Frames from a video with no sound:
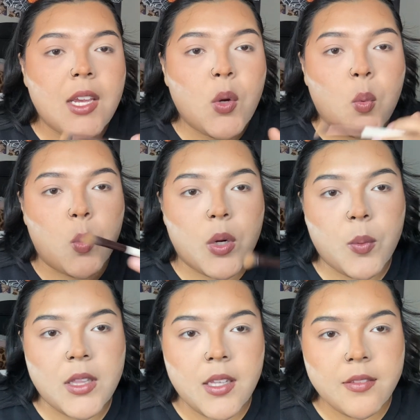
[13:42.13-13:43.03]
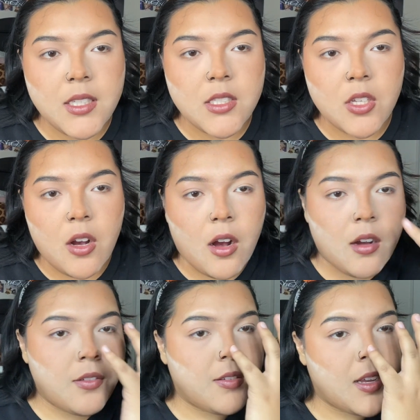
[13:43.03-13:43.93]
where we left things
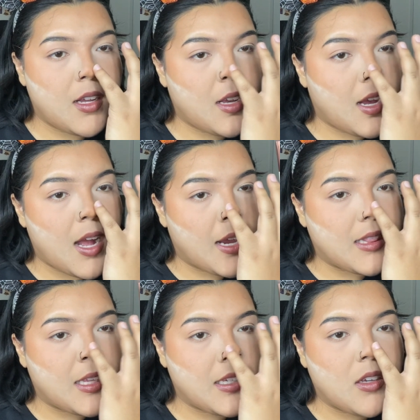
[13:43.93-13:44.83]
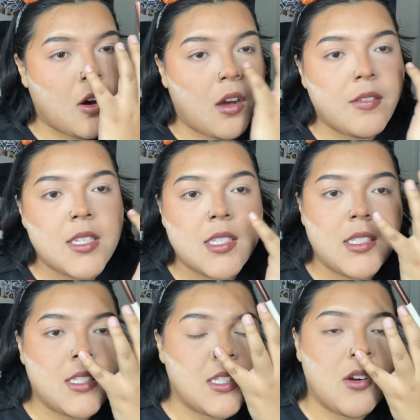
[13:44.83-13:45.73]
off. I like obviously
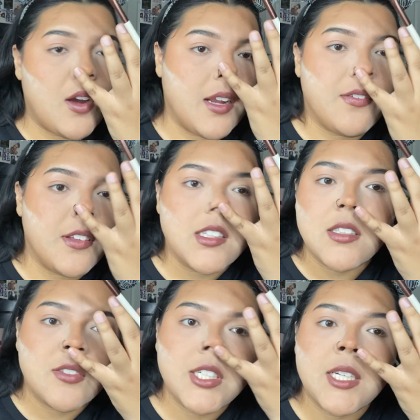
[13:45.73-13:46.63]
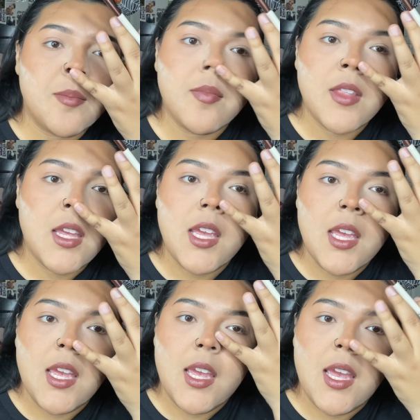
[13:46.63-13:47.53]
still had feelings for him,
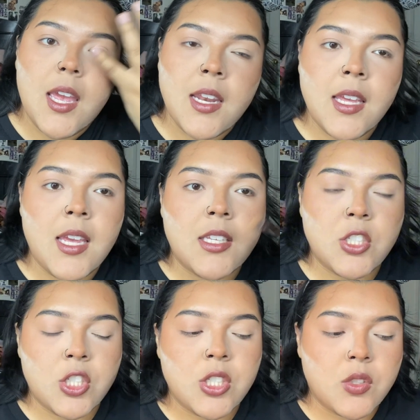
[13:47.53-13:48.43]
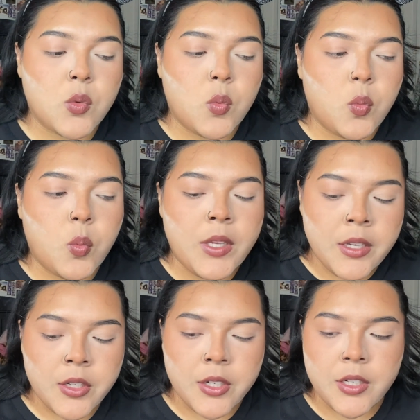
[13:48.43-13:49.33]
and it's just
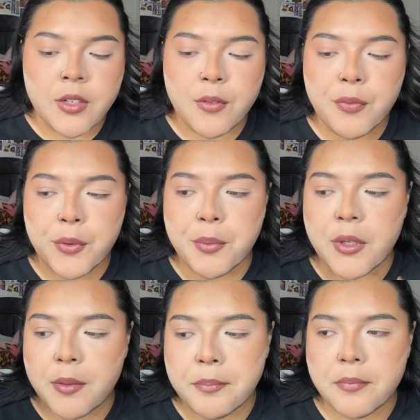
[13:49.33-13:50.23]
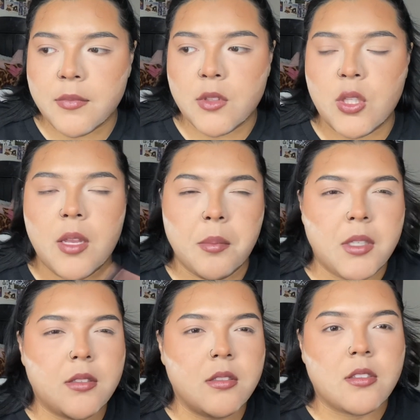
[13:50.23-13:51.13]
weird for him and me
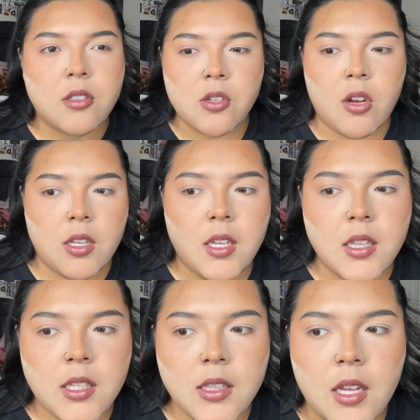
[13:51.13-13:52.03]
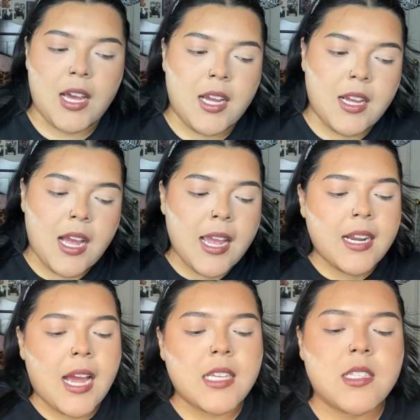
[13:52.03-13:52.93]
to start talking again like that. I had
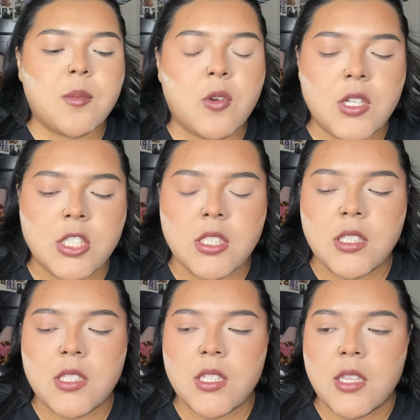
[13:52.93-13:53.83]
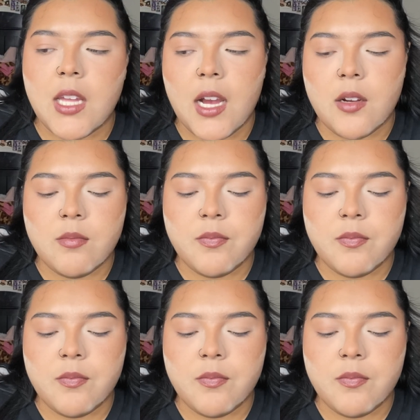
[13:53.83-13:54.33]
asked some questions that